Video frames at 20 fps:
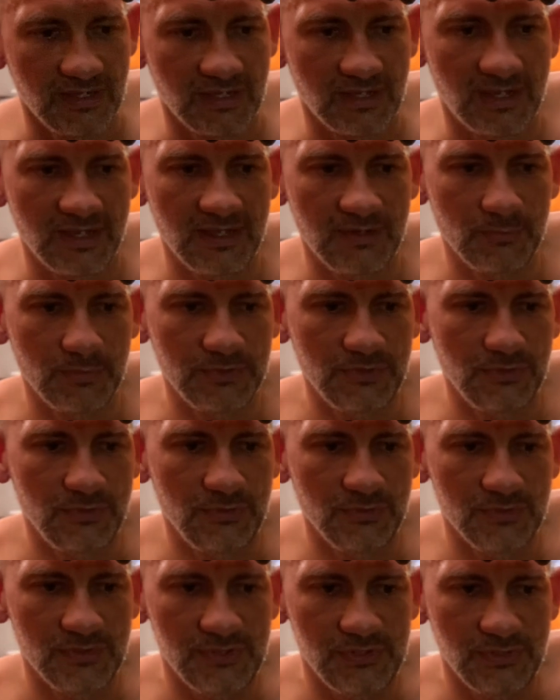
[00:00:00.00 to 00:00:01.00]
And what you
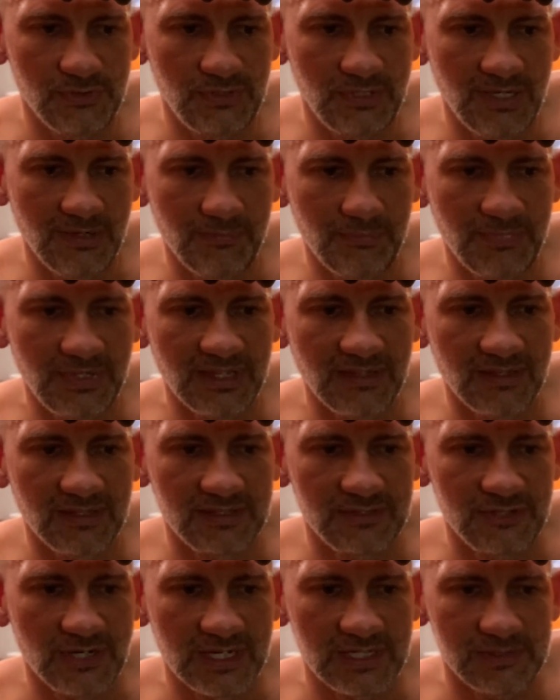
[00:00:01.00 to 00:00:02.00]
do is you keep the
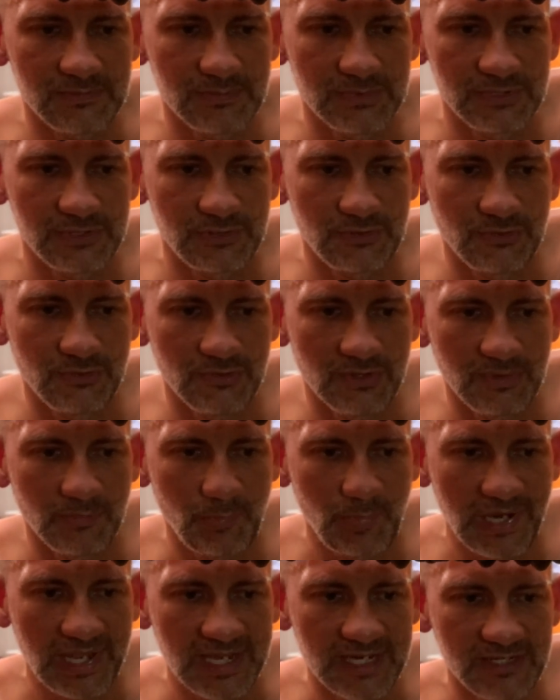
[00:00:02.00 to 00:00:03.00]
adjustment screw in
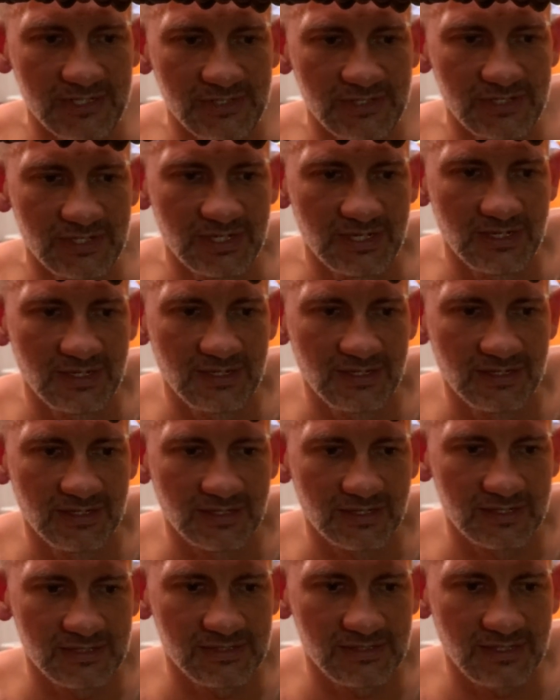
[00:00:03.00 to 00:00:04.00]
place
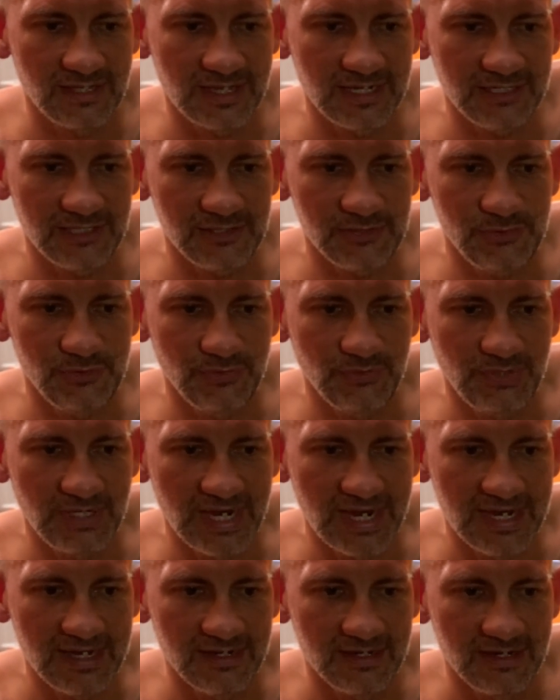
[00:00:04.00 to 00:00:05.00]
as tight as you
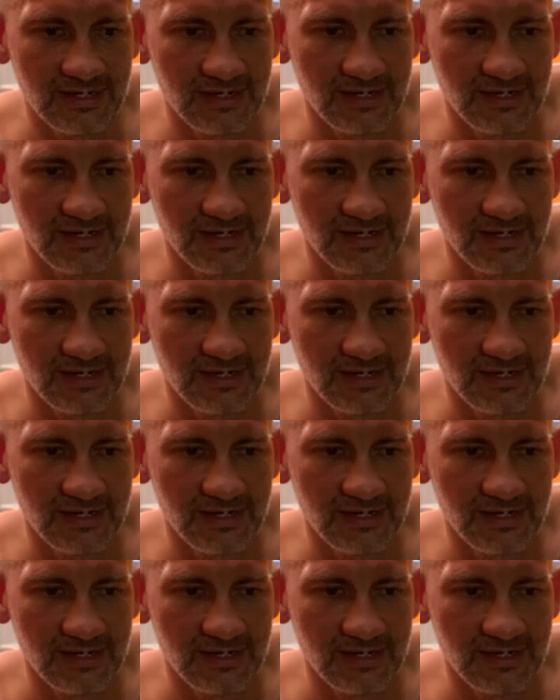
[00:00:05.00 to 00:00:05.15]
can,